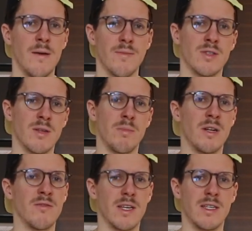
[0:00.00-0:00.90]
There's a bit
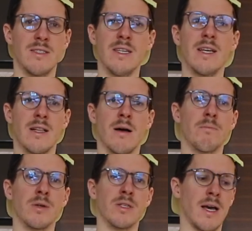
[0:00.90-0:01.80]
of like a
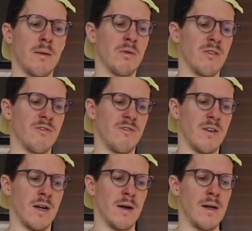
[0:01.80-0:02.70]
declumper type
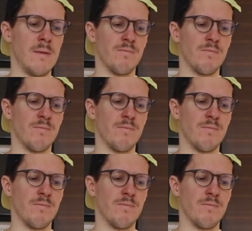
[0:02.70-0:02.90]
of